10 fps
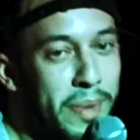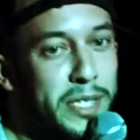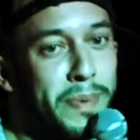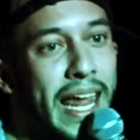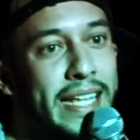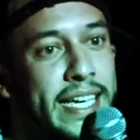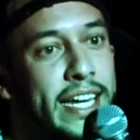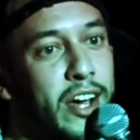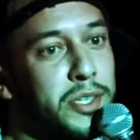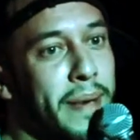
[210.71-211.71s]
there must be
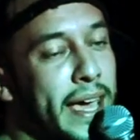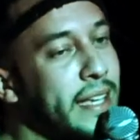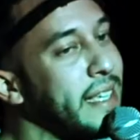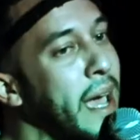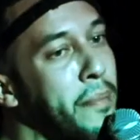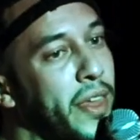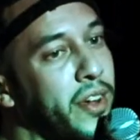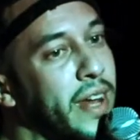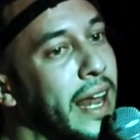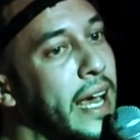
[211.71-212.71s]
Latinos, man. He's a hey,
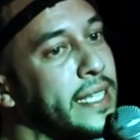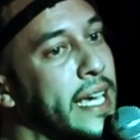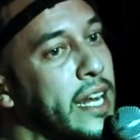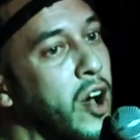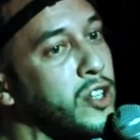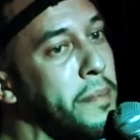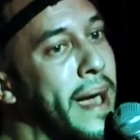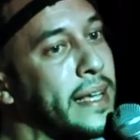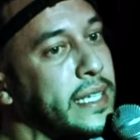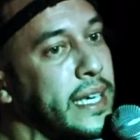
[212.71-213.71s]
brother, not Latinos or
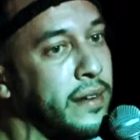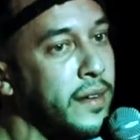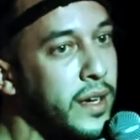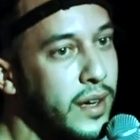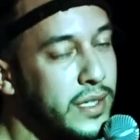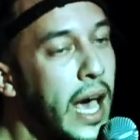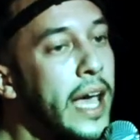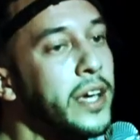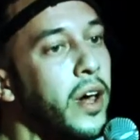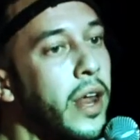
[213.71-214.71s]
Mexican. So like,
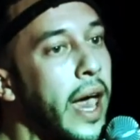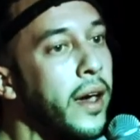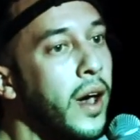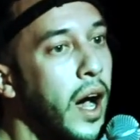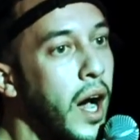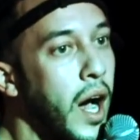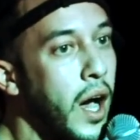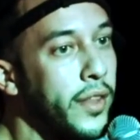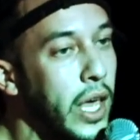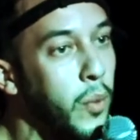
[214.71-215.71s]
how you know that?
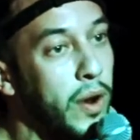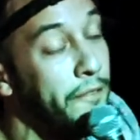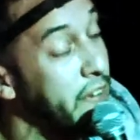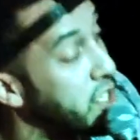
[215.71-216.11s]
Uh, they would have